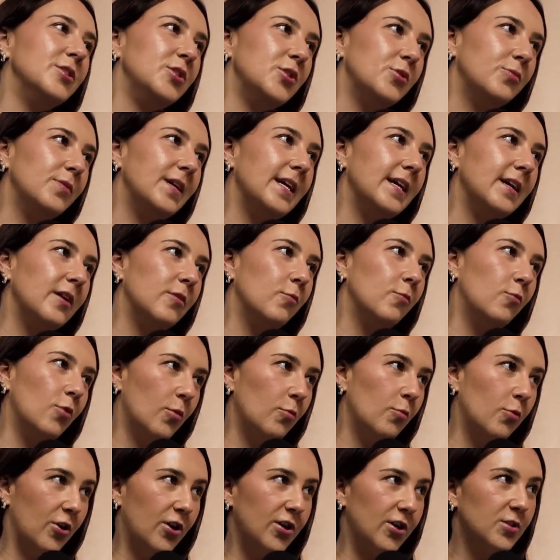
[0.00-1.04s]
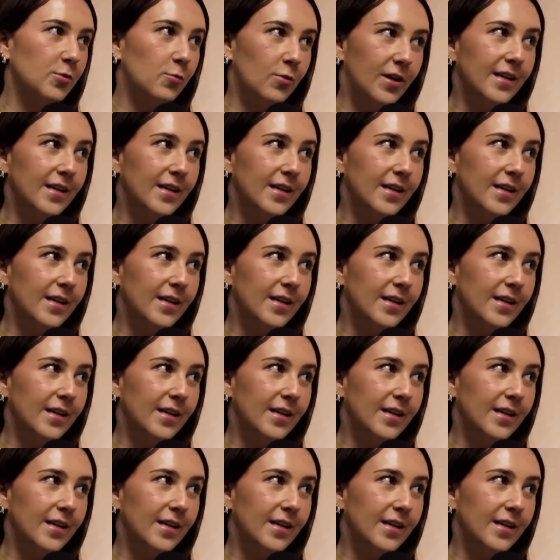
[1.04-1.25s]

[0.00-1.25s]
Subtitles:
doing what worked